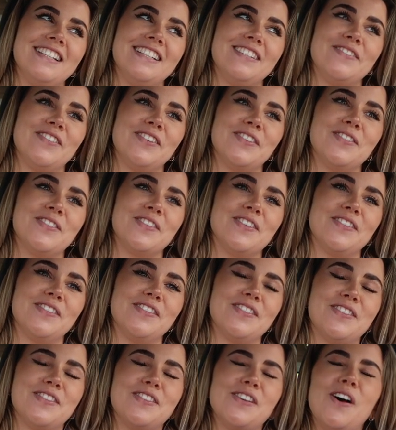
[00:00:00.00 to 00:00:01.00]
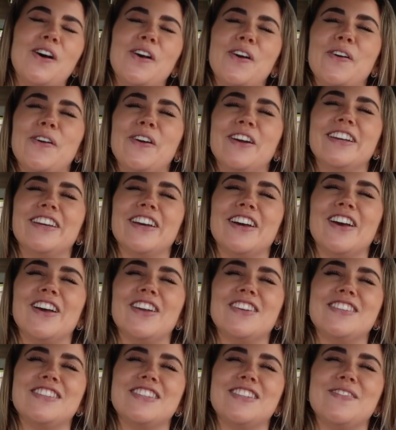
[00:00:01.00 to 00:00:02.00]
It feels so
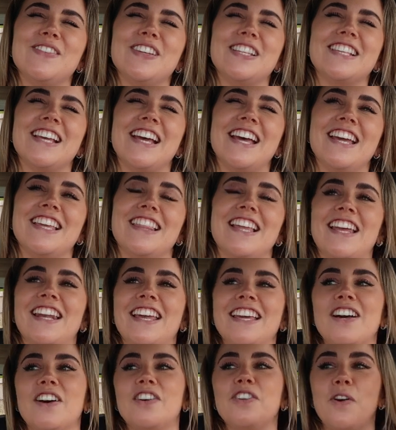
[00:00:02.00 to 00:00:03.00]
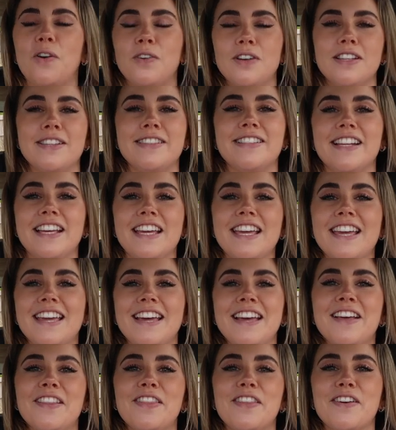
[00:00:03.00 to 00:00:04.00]
good to be saying that. Like, honestly,
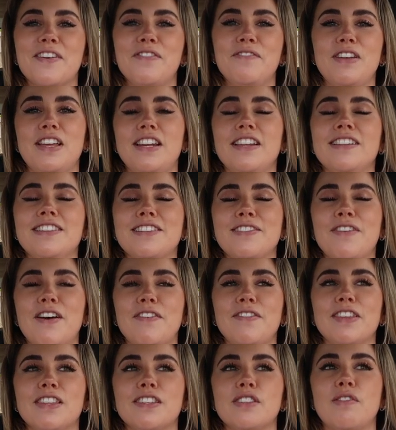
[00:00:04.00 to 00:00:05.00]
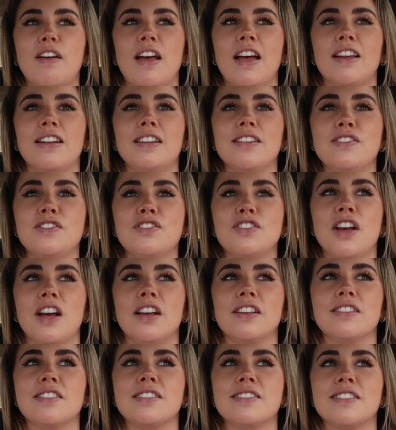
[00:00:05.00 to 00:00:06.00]
the convenience of having this van is
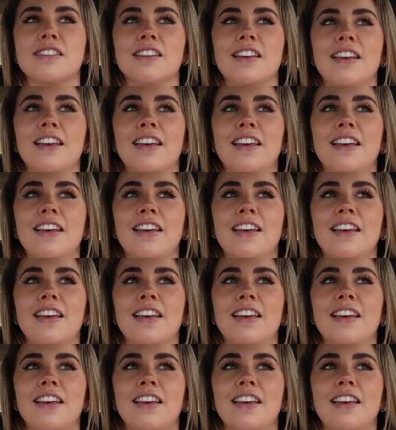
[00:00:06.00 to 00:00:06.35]
just